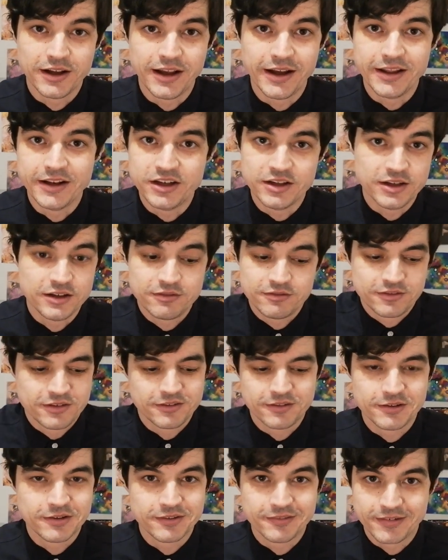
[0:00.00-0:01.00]
and
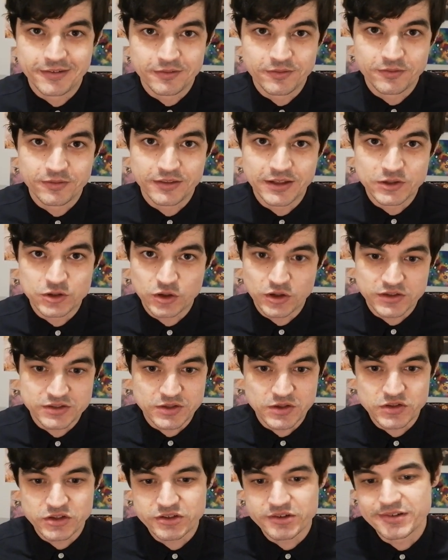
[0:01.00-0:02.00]
they took it
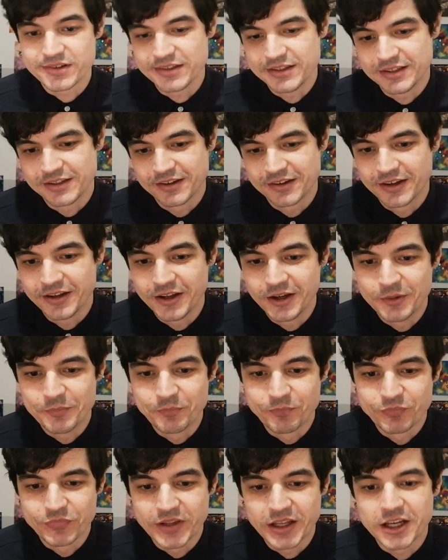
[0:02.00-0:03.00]
so seriously.
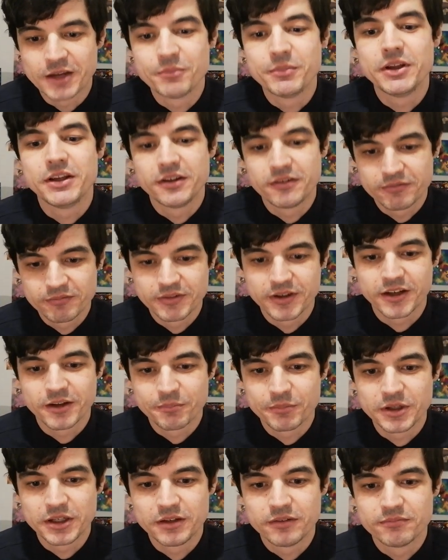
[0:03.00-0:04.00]
It can be
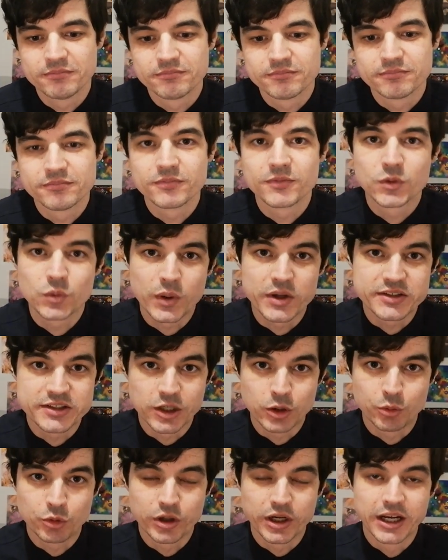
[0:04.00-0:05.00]
quite
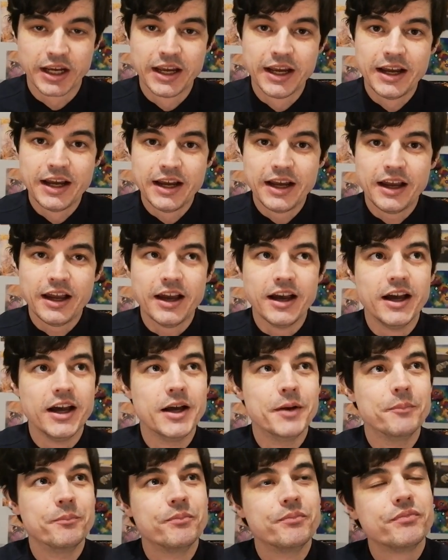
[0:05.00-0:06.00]
sobering.
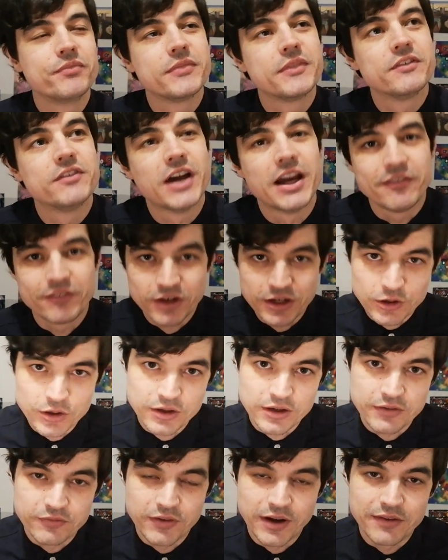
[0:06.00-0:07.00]
If I
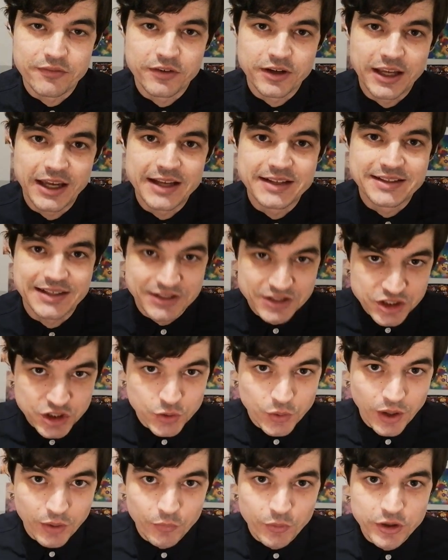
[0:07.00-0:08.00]
ever get a
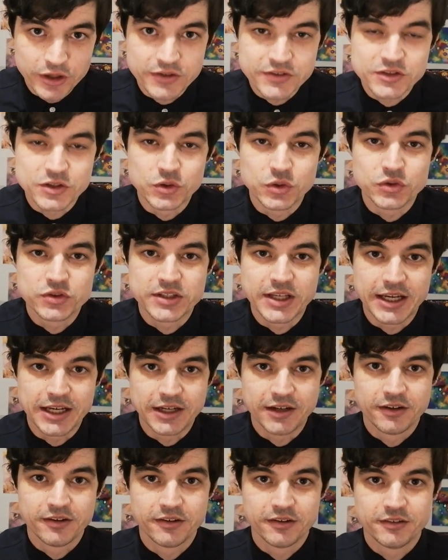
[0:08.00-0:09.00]
tattoo, I want it to
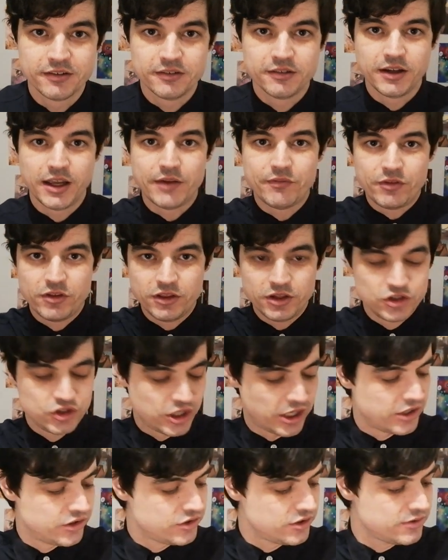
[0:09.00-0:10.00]
say "Everything
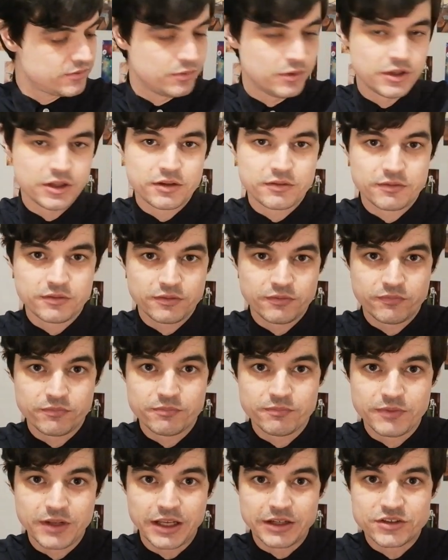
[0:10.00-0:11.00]
Changes" with the,
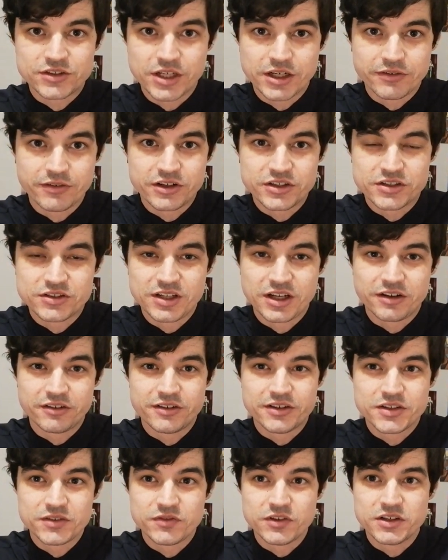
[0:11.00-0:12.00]
like, Generation
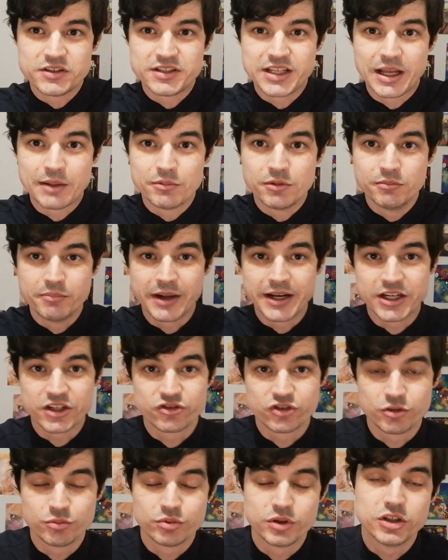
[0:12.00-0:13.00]
Terrorist first album, Manic
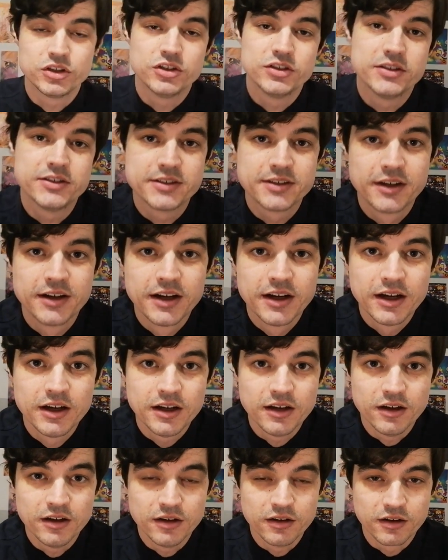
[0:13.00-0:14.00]
Street Preachers,
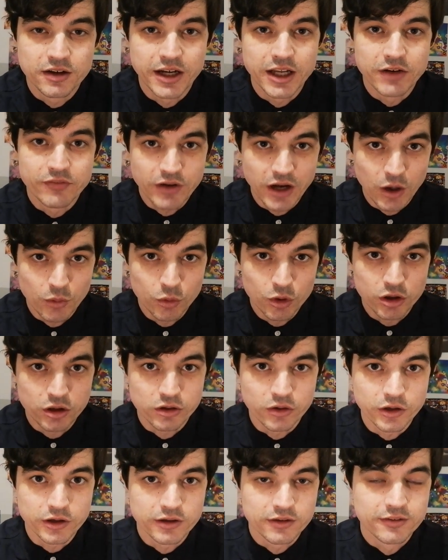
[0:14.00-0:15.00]
kind of
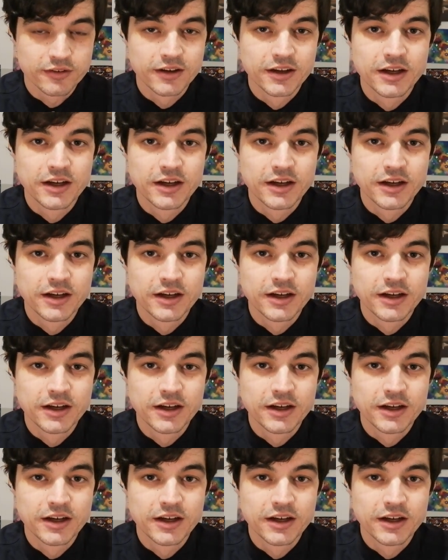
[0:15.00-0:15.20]
artwork on it,